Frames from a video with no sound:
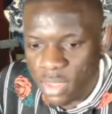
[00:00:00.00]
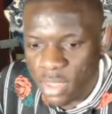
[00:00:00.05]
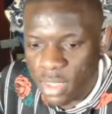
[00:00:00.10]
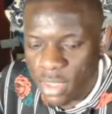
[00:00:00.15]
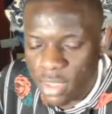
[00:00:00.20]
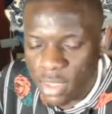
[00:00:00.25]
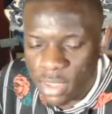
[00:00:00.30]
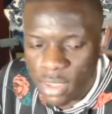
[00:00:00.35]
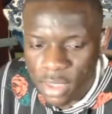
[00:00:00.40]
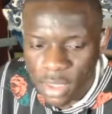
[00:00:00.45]
Yeah,
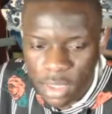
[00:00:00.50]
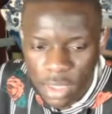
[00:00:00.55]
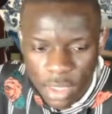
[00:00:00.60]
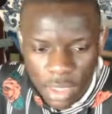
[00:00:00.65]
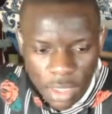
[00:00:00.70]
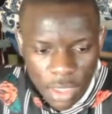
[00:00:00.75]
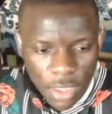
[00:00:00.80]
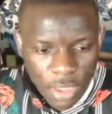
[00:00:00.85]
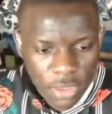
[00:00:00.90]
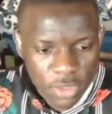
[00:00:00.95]
yeah.
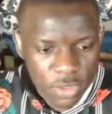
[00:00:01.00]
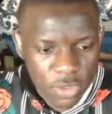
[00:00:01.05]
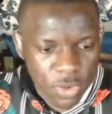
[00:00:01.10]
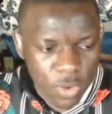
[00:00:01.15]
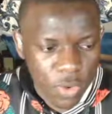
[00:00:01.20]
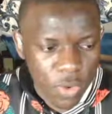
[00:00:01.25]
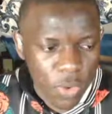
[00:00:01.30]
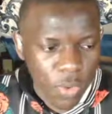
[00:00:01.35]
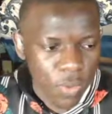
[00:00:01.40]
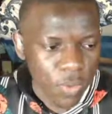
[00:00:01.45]

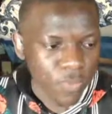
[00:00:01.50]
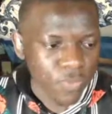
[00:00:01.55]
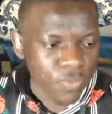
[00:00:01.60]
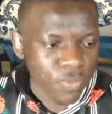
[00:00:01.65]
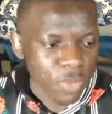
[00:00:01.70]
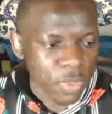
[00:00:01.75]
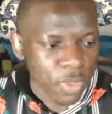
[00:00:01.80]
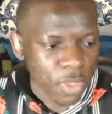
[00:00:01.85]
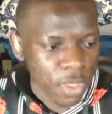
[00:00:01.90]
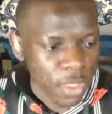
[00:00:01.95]
So
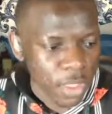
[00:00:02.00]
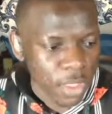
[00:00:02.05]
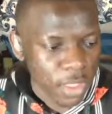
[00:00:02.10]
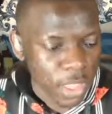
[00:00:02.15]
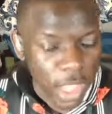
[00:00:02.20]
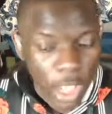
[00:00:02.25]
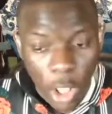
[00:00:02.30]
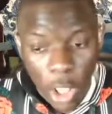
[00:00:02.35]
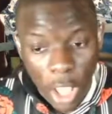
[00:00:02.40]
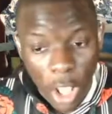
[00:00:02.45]

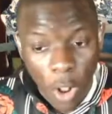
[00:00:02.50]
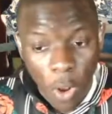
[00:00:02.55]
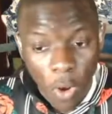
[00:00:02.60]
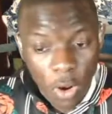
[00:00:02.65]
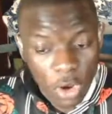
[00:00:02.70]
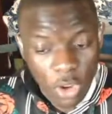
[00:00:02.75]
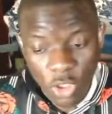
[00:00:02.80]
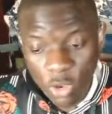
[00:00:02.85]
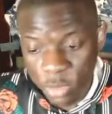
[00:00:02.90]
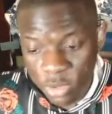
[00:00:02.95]
yeah, all
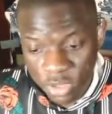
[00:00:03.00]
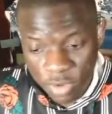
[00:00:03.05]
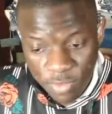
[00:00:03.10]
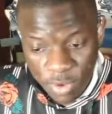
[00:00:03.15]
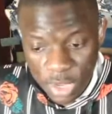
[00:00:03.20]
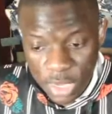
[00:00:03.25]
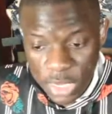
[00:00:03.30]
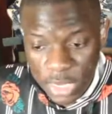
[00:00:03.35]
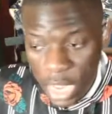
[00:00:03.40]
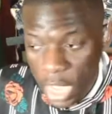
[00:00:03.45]
the humans are
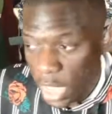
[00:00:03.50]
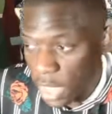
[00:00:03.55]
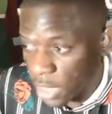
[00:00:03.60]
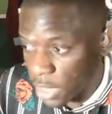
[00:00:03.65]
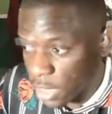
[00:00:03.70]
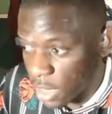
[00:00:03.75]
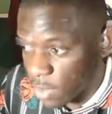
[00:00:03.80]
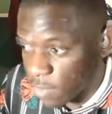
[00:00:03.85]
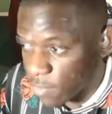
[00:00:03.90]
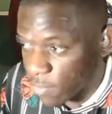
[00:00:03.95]
fucking
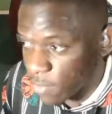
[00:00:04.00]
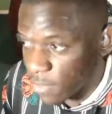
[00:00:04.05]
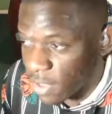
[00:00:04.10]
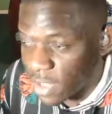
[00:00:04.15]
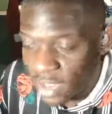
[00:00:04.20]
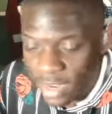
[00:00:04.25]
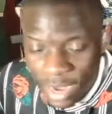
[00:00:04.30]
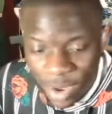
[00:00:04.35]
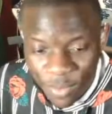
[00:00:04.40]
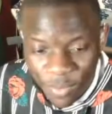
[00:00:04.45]
dying if
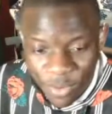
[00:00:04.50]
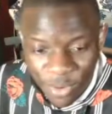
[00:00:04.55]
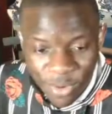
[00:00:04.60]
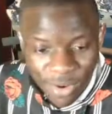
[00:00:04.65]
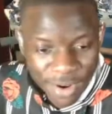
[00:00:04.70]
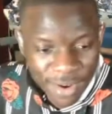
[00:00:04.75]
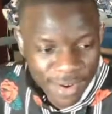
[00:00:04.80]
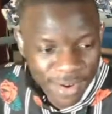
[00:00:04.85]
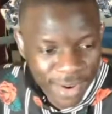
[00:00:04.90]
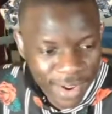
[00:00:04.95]
that
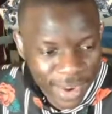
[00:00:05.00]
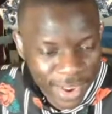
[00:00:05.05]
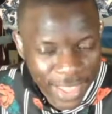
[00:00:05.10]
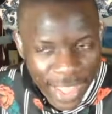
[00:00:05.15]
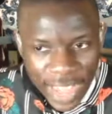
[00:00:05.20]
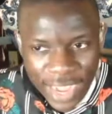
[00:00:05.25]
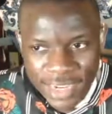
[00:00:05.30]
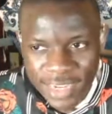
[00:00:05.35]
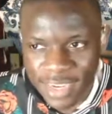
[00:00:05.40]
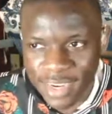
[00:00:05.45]
war like
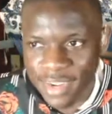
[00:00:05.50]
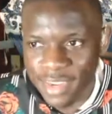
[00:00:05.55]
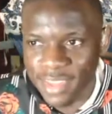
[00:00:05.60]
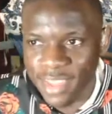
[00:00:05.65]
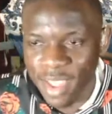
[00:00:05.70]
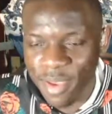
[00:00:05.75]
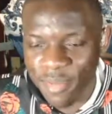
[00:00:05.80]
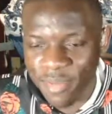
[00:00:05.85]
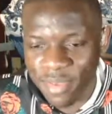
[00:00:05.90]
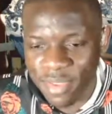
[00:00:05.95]
actually does
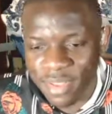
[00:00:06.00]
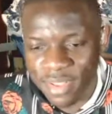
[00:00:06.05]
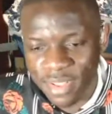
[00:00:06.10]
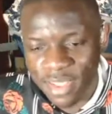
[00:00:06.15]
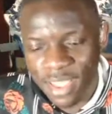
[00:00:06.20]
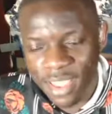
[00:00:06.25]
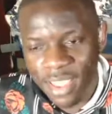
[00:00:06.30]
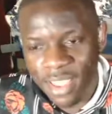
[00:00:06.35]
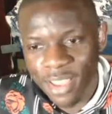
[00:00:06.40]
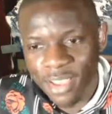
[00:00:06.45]
happen.
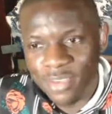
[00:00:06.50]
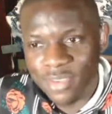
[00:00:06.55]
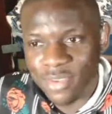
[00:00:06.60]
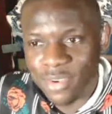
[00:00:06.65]
So